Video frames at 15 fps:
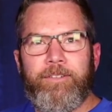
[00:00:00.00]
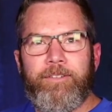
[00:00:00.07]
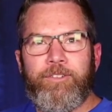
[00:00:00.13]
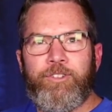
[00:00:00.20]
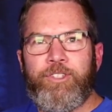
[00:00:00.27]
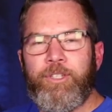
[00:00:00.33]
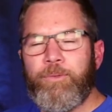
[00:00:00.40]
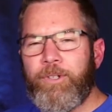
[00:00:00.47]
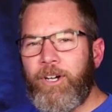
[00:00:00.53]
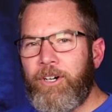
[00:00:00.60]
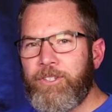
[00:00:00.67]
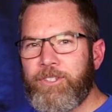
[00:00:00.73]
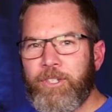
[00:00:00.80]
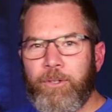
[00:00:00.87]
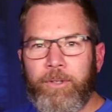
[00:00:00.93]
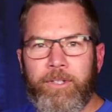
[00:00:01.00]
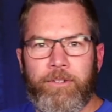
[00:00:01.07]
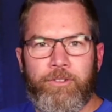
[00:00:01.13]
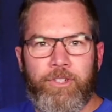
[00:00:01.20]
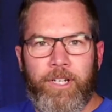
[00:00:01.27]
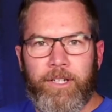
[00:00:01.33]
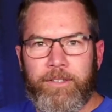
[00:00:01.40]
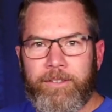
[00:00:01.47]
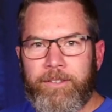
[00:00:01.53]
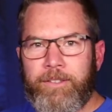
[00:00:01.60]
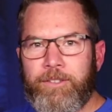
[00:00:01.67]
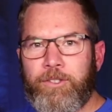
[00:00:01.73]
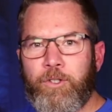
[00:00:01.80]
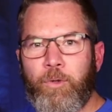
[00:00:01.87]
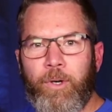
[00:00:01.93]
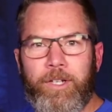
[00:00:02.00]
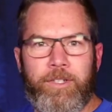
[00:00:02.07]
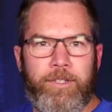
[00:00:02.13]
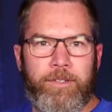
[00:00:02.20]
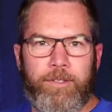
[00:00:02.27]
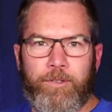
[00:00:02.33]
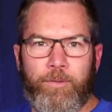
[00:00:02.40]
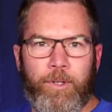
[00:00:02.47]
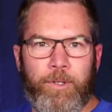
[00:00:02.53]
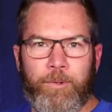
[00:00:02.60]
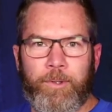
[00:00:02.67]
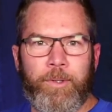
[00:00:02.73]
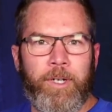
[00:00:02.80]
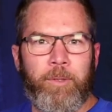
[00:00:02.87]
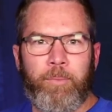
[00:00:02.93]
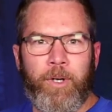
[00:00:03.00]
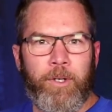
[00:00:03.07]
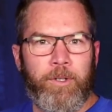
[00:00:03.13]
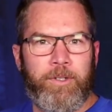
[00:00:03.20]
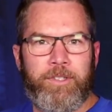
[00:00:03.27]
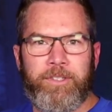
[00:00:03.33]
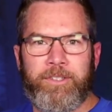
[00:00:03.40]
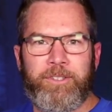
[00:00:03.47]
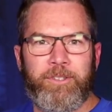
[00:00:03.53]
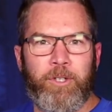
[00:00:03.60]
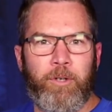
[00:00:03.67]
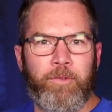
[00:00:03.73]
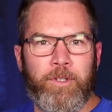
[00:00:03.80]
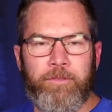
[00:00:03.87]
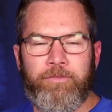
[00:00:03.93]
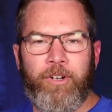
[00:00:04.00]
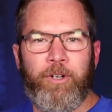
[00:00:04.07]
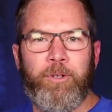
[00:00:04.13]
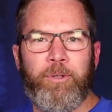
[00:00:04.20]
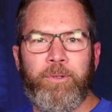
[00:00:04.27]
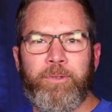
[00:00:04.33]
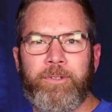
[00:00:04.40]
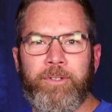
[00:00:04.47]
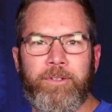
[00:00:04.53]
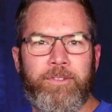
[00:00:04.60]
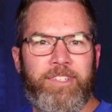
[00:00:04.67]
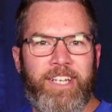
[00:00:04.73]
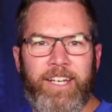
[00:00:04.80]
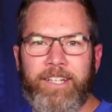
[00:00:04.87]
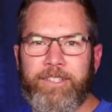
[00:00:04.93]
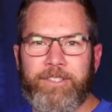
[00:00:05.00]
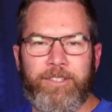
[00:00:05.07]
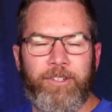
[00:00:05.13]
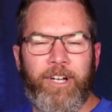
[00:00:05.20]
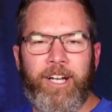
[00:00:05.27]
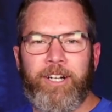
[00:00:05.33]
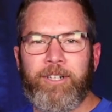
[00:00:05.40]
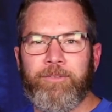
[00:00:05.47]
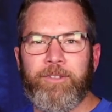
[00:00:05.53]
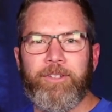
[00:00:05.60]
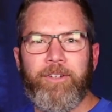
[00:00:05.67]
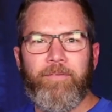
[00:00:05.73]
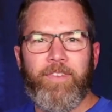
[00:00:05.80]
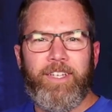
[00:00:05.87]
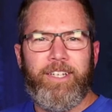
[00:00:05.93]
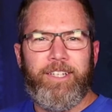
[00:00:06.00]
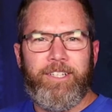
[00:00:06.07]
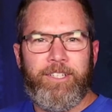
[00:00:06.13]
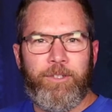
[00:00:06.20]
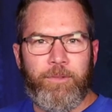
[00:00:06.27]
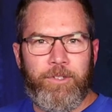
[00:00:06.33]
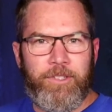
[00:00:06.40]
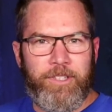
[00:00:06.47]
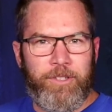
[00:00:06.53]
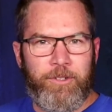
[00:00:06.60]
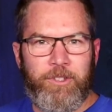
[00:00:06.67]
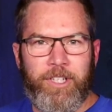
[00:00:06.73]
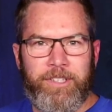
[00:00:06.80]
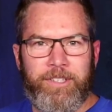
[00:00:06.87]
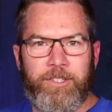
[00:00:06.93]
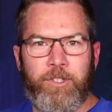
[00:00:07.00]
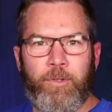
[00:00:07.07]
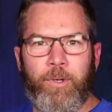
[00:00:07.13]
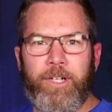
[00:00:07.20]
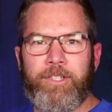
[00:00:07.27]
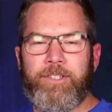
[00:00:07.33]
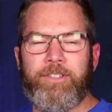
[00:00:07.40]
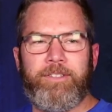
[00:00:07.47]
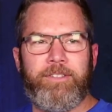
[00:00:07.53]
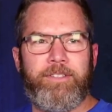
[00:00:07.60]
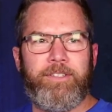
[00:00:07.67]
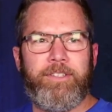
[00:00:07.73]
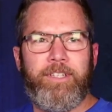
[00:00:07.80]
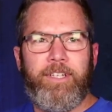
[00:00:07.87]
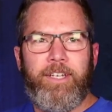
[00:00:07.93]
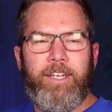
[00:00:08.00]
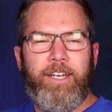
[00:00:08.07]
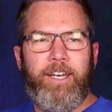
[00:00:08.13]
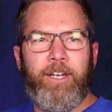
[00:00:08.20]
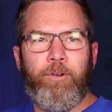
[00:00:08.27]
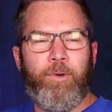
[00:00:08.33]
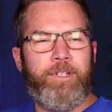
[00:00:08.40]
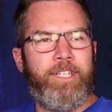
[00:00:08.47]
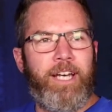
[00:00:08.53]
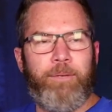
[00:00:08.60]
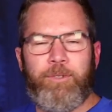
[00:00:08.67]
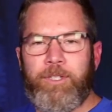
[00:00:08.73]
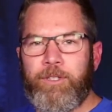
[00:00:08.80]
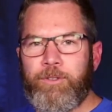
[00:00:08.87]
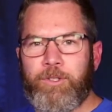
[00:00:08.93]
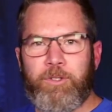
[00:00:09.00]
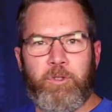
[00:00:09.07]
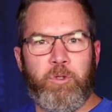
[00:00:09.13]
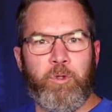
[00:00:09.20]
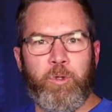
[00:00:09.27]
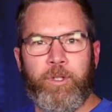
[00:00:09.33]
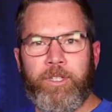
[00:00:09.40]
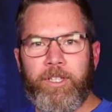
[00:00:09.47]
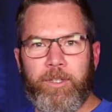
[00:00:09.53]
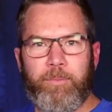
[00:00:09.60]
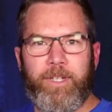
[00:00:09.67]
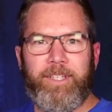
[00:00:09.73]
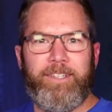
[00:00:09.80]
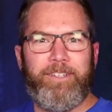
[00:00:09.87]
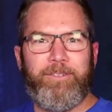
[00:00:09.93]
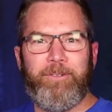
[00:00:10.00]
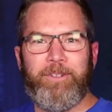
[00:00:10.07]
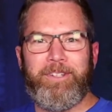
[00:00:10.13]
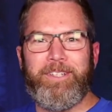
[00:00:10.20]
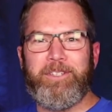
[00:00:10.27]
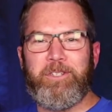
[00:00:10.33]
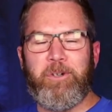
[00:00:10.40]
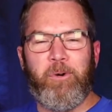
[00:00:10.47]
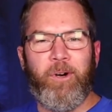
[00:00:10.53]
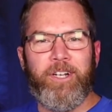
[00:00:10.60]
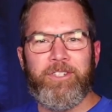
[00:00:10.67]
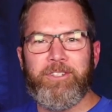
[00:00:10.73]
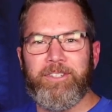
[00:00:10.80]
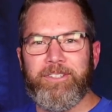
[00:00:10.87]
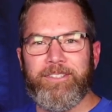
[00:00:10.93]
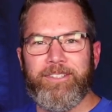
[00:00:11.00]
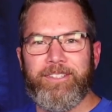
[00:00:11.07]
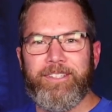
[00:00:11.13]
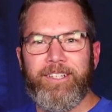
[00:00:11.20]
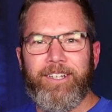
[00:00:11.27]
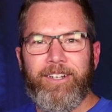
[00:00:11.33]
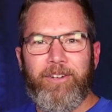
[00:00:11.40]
she would also interject these questions, whether we were in person or over the phone or text or however. She would just interject these questions. And one time she's just drilling me with these questions